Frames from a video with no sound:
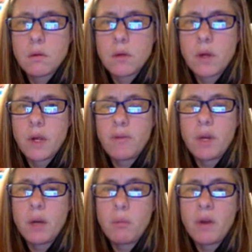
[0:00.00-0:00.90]
All right,
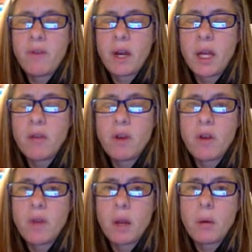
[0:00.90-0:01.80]
if I didn't give you
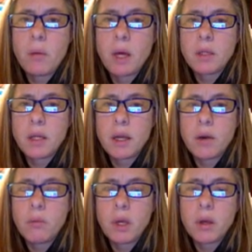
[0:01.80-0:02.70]
enough time to pause it, now
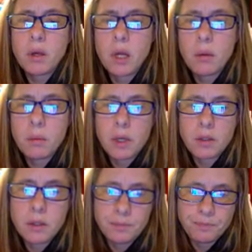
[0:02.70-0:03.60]
would be a good time to pause it.